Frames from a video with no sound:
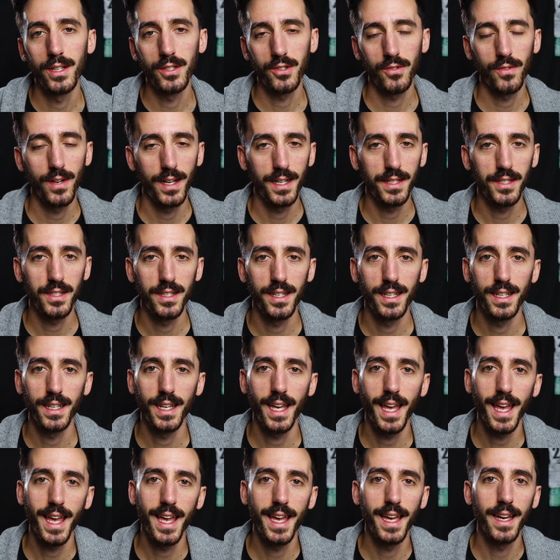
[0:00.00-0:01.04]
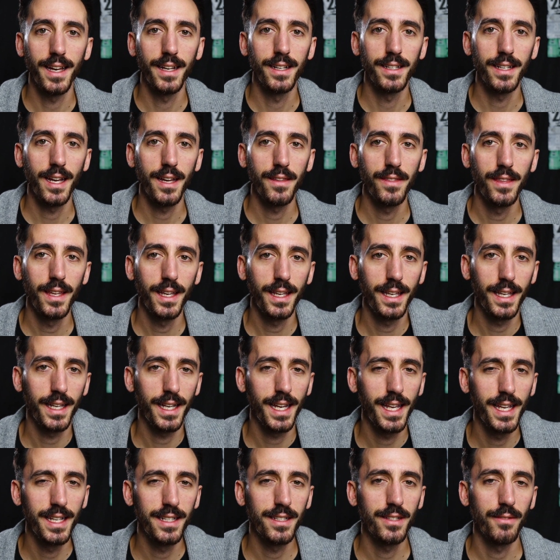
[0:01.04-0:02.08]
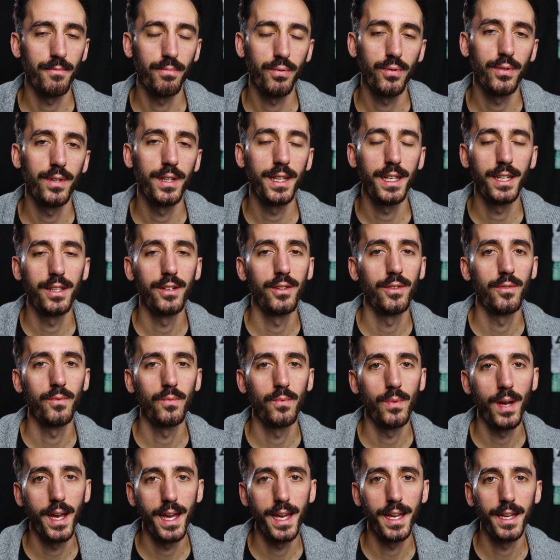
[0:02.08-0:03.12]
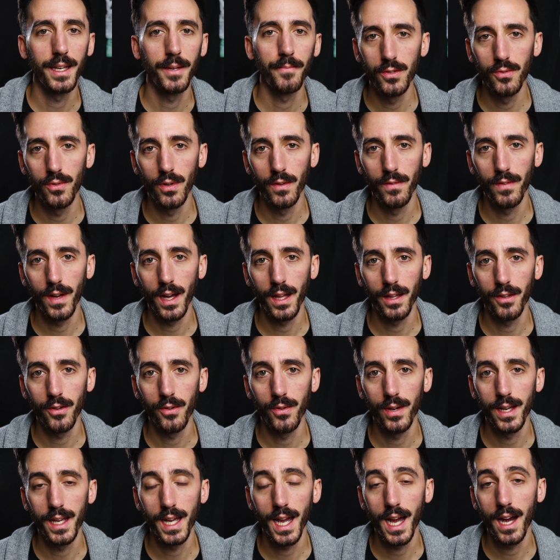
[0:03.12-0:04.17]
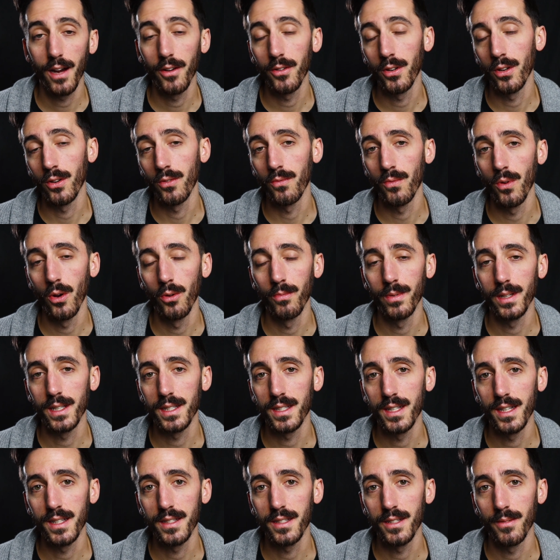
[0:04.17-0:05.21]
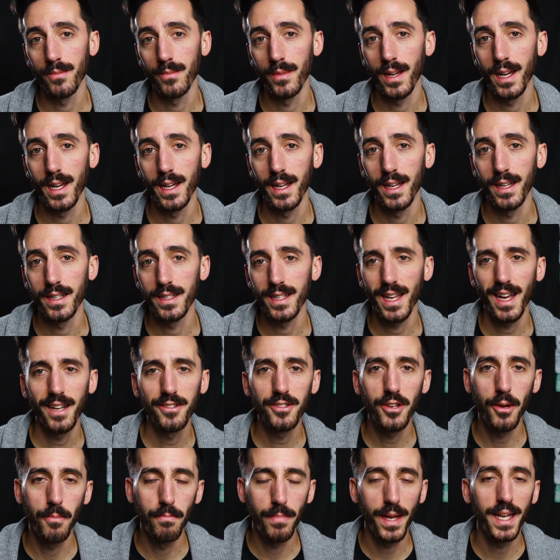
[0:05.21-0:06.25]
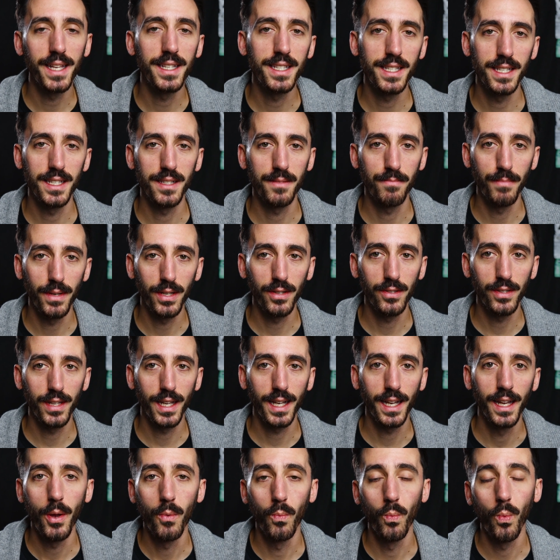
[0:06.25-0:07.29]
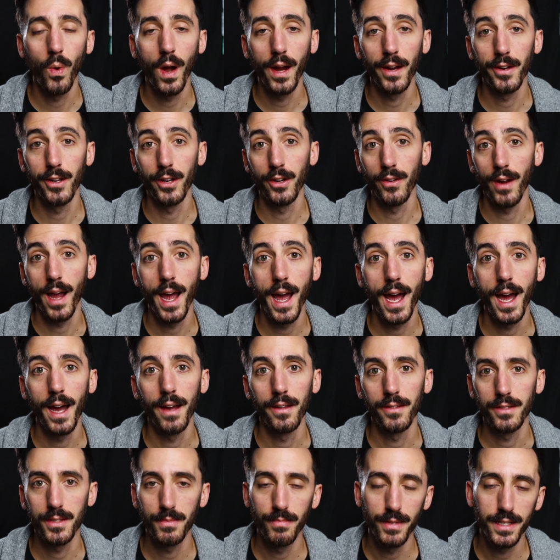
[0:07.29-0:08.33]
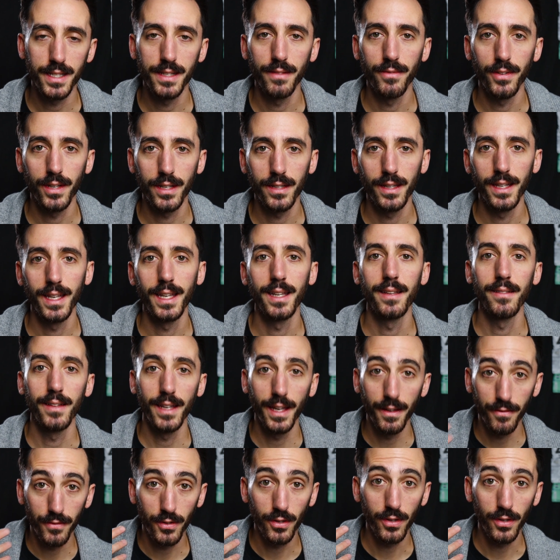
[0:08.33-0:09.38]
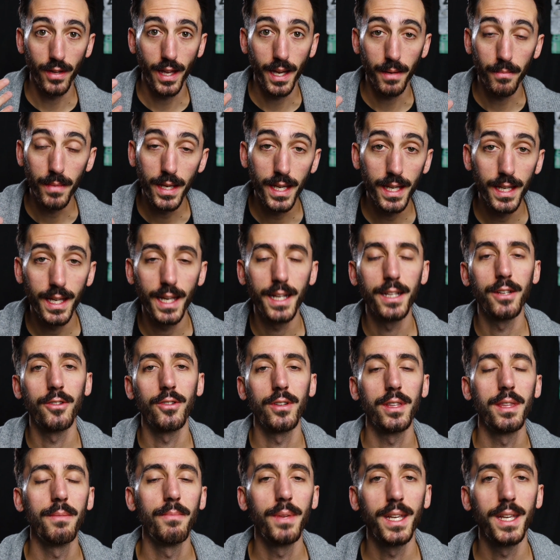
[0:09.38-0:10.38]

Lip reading: interesting, and I think it is a pretty good way to evaluate how your aerobic system how your base is building and where you're at. Specifically, if you're like me and you're at the